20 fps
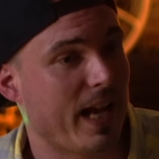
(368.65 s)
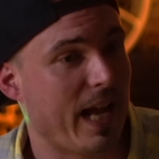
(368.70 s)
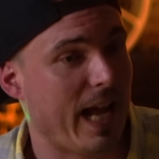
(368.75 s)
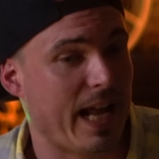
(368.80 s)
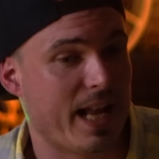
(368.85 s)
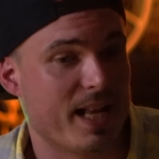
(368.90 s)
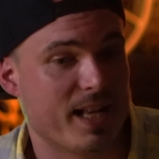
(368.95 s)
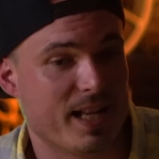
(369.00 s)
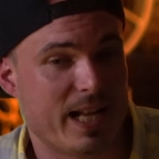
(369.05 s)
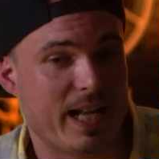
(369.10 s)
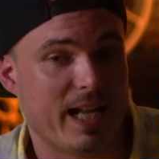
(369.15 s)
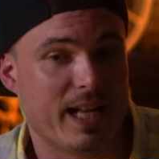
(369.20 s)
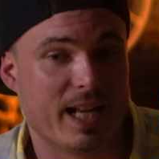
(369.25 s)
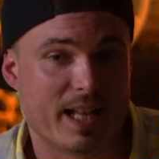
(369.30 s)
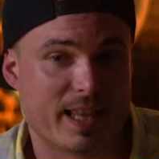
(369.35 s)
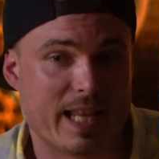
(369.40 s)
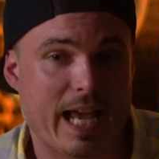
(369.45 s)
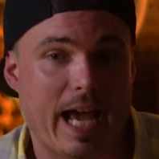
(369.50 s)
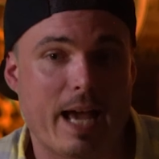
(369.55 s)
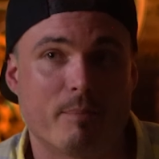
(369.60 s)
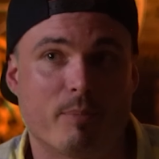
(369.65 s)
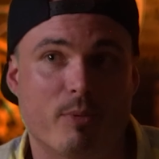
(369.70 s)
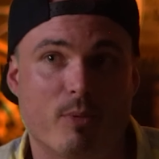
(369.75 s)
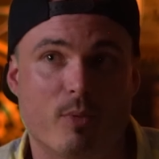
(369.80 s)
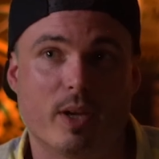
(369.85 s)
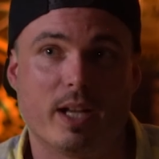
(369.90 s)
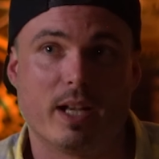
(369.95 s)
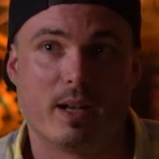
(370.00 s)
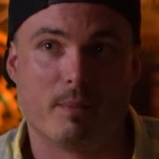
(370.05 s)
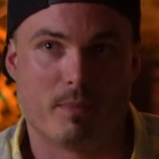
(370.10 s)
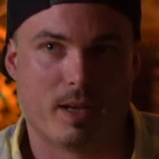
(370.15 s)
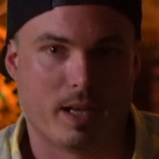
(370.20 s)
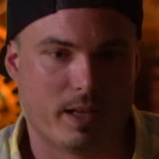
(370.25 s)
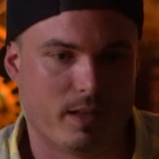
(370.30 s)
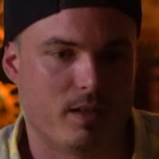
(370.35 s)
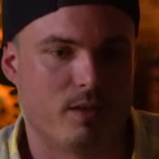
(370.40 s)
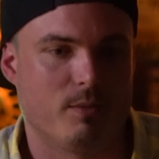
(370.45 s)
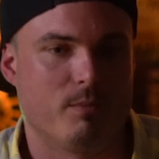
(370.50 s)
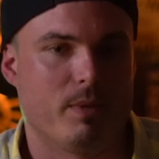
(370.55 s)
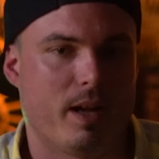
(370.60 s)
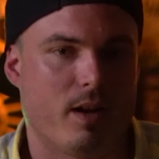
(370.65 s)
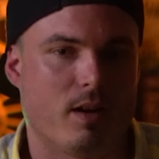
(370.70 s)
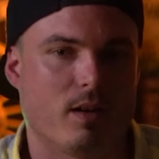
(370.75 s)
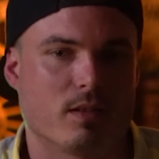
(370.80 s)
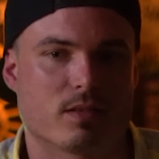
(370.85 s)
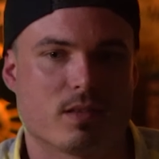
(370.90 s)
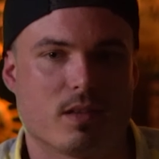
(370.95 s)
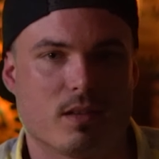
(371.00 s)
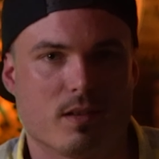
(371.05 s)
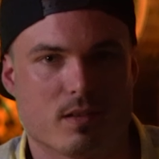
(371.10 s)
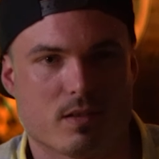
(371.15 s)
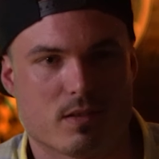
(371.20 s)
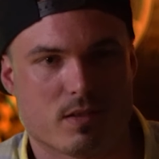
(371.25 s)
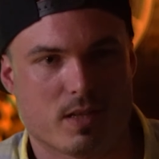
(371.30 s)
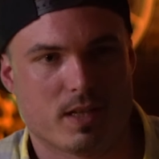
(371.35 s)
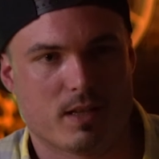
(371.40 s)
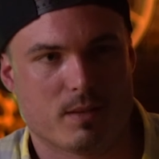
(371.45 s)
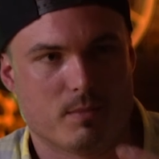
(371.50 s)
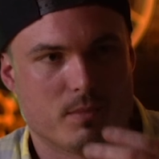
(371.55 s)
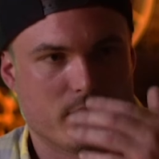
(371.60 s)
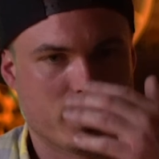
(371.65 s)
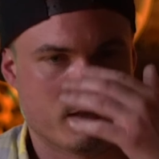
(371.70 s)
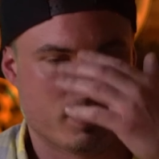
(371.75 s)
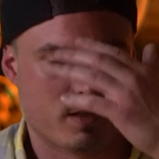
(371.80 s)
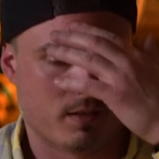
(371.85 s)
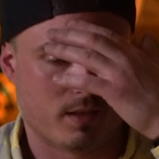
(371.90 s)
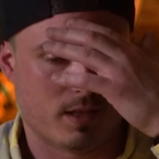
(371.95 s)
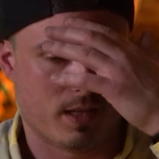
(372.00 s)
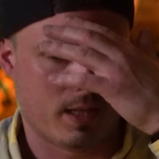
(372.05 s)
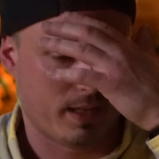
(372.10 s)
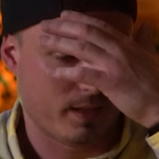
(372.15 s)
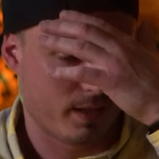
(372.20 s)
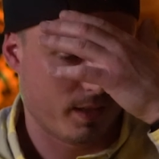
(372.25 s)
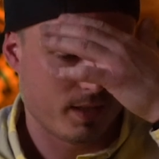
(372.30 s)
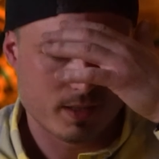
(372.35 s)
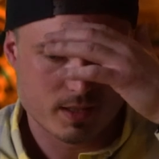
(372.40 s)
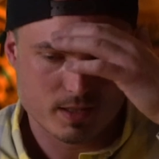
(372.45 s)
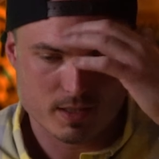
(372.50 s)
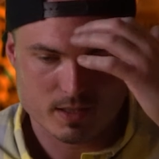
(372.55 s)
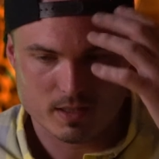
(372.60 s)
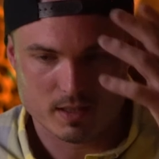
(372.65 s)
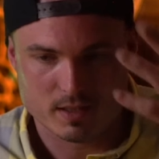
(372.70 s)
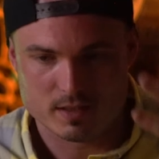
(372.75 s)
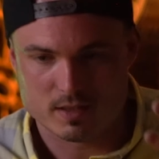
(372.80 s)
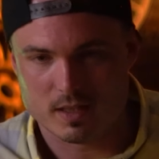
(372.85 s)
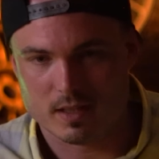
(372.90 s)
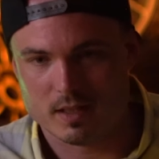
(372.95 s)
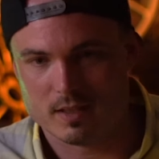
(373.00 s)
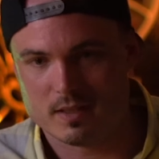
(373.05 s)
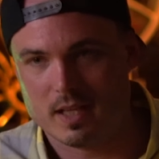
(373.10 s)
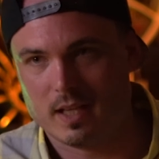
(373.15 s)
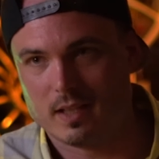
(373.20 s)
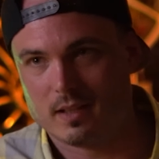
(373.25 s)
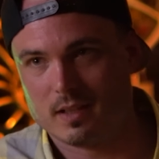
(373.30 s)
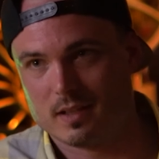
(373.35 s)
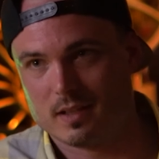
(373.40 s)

And and at that point, my you know, my heart's starting to sink. I'm like, oh God, he's gonna take